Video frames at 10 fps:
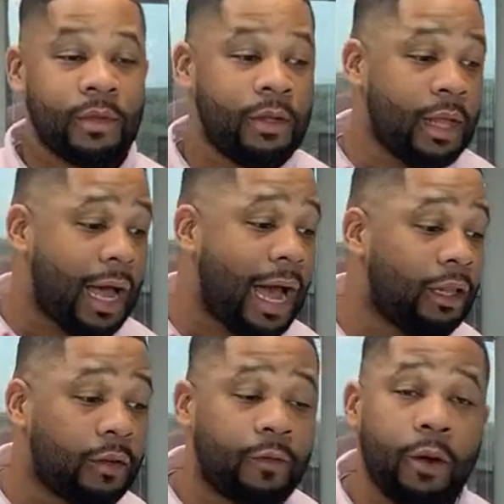Now I
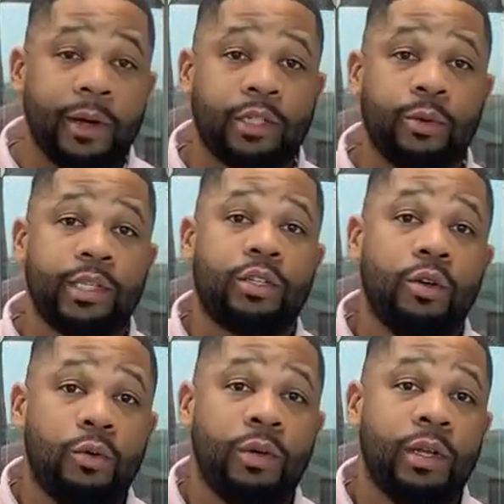look forward to it
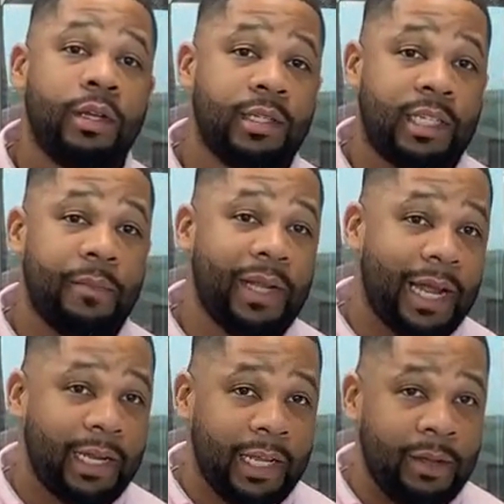too. Send me
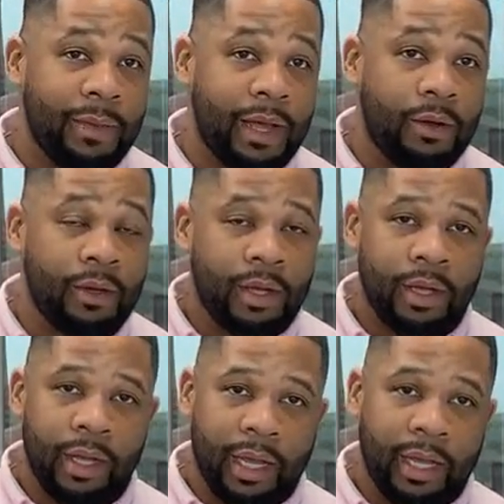that email,
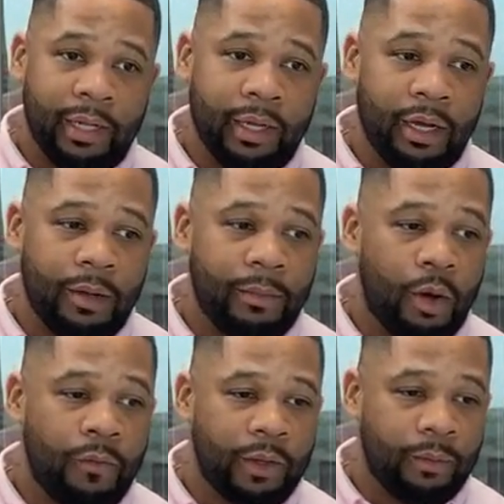and um,
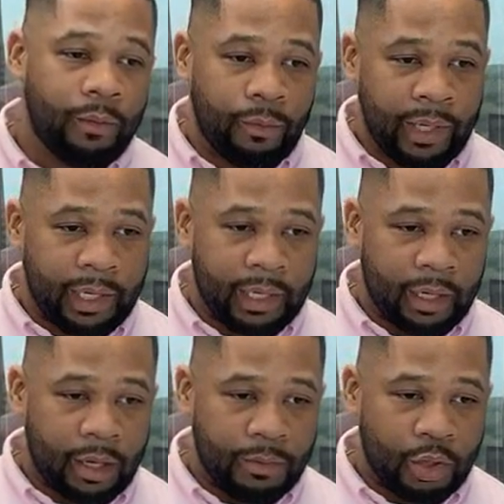hopefully we can
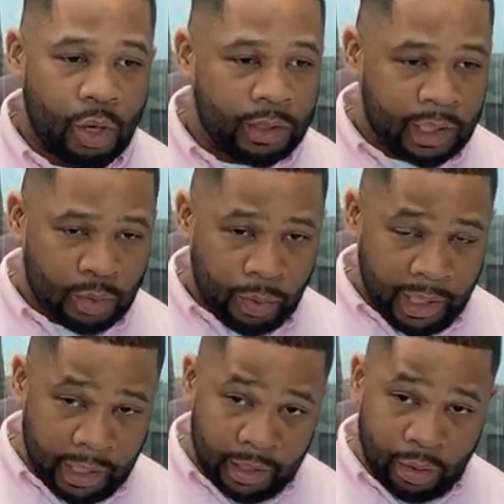um, talk this
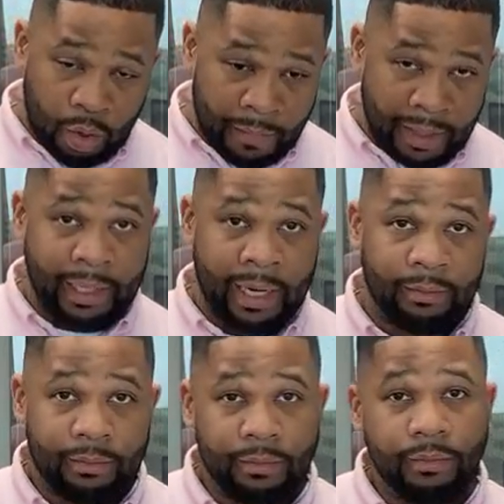weekend or Monday.
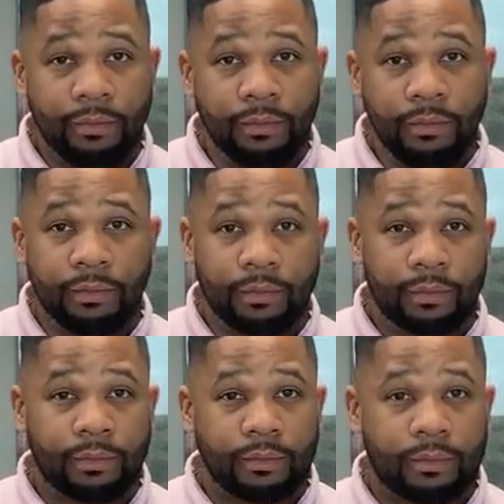
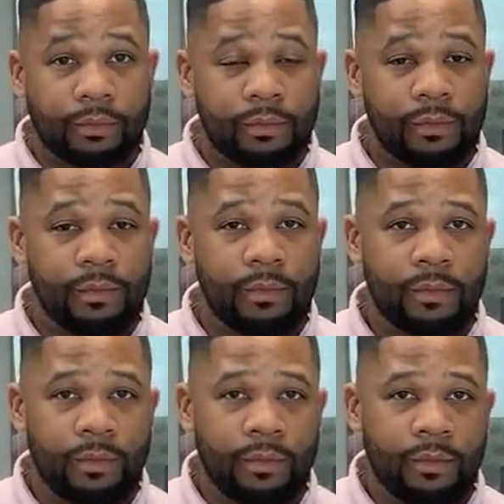All right.
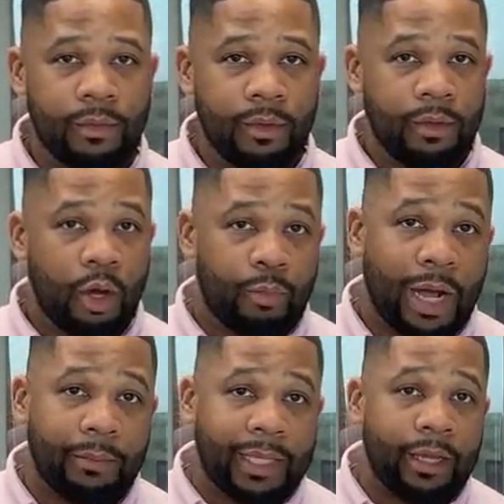Thank you. No
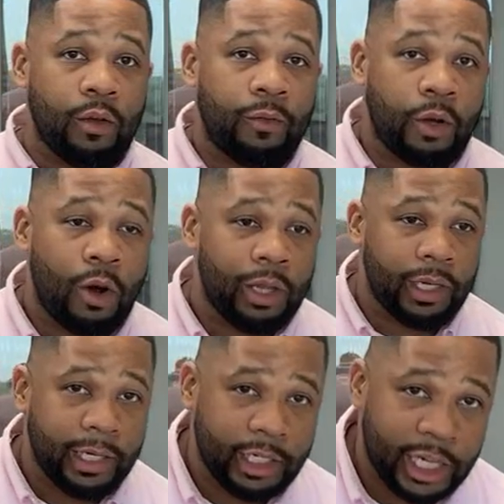problem. Thank you for calling
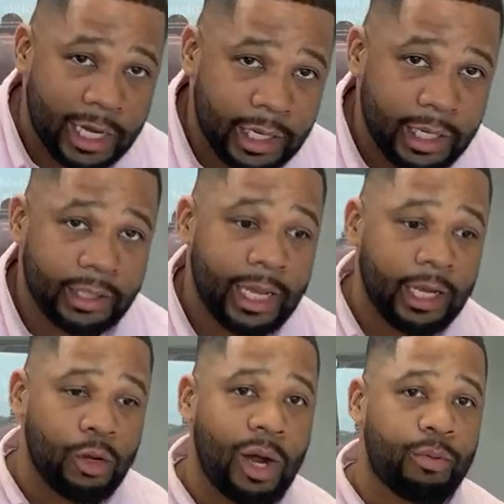in and checking in.
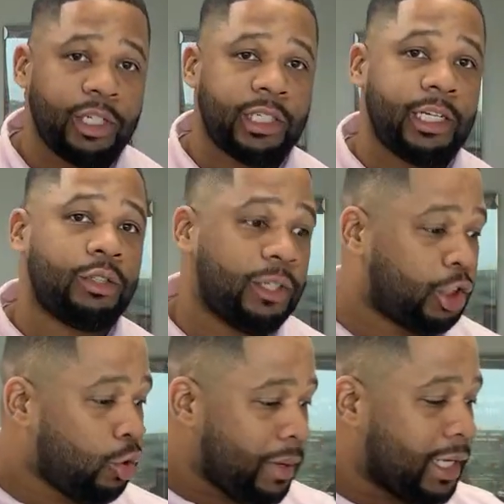Thank you. I appreciate you. And
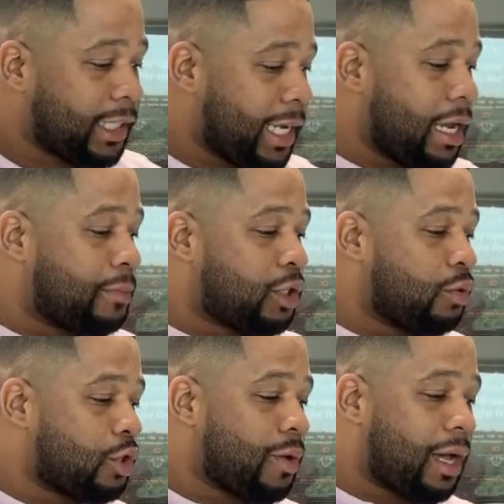shoot me a DM too,
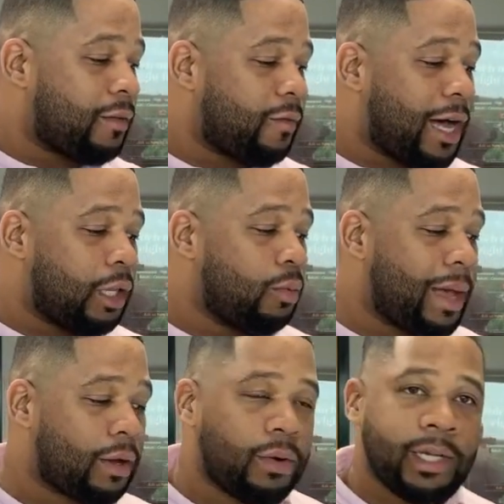so I can follow you
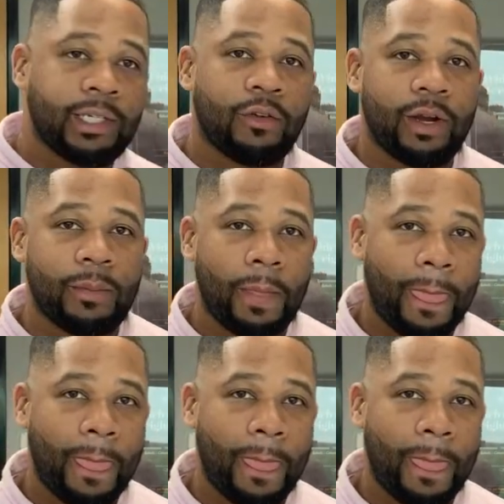back on Instagram.